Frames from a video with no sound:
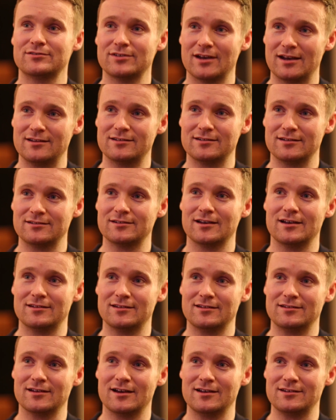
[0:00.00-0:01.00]
chasing.
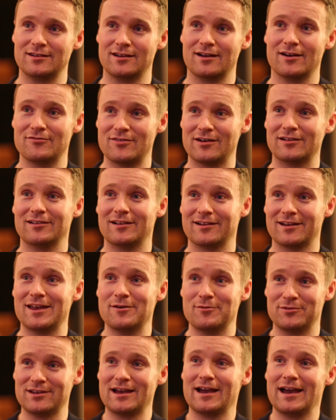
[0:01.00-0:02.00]
I felt like he
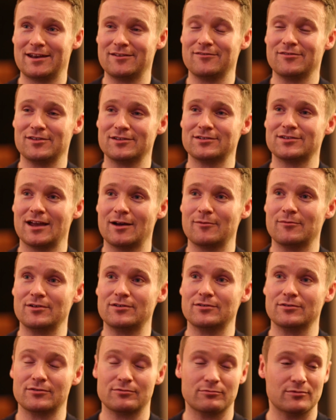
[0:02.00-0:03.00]
was ahead of the step, which
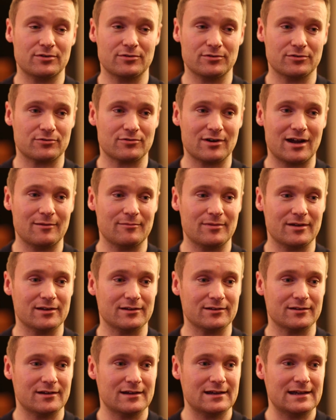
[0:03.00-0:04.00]
was great,
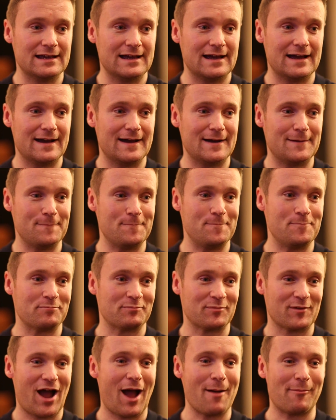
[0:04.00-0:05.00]
because I'm
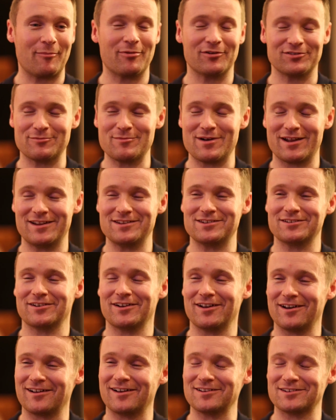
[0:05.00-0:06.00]
a project manager and
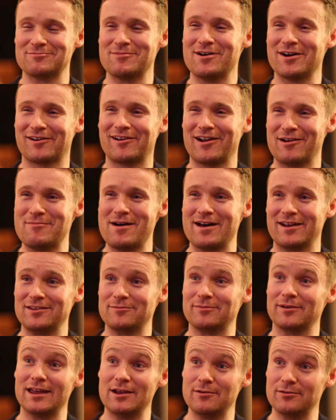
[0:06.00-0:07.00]
I like to micromanage,
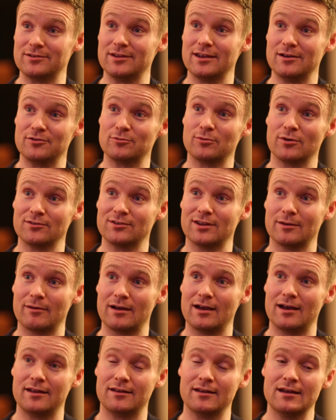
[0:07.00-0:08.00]
but he was one step
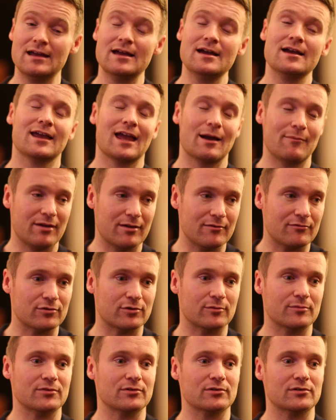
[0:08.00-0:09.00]
ahead. Kept me
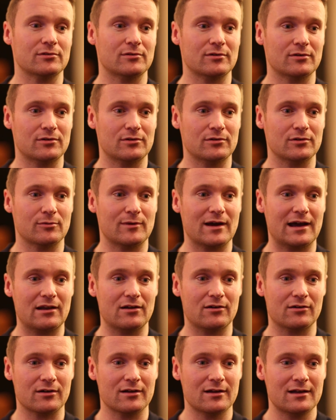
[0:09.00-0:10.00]
informed all the way
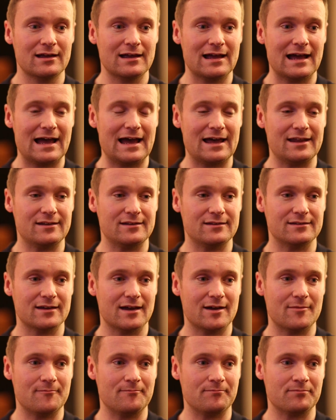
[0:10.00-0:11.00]
along, and
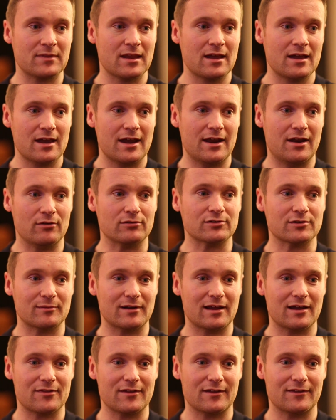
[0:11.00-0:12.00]

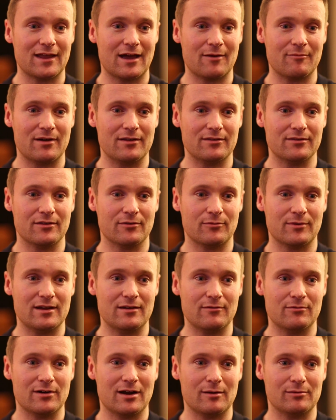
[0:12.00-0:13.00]
ultimately I think that meant that we
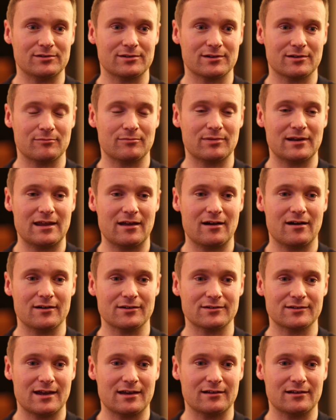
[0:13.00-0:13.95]
were able to complete our